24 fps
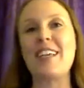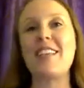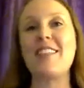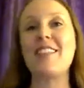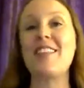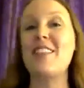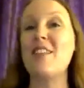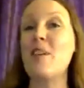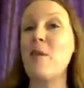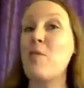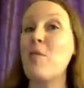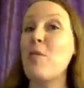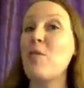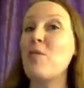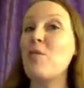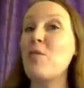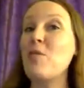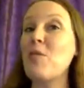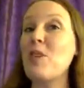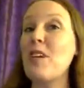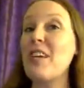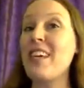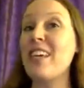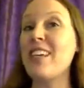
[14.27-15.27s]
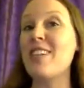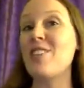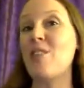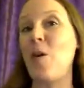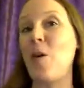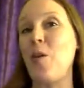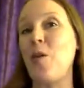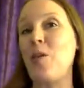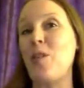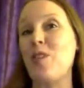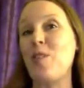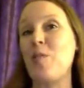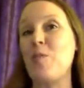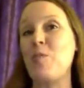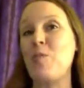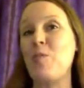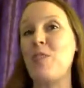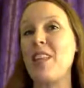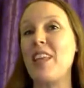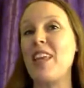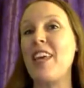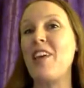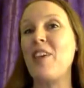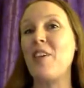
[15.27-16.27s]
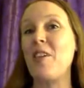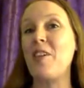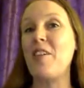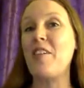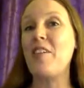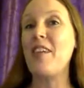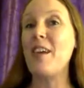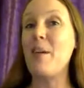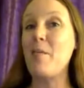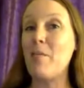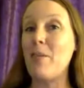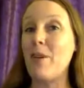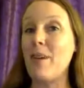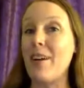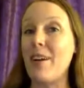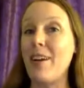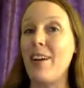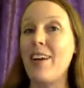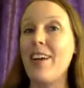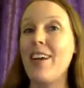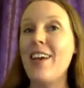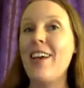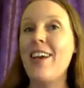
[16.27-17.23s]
the number 3 is always a really good number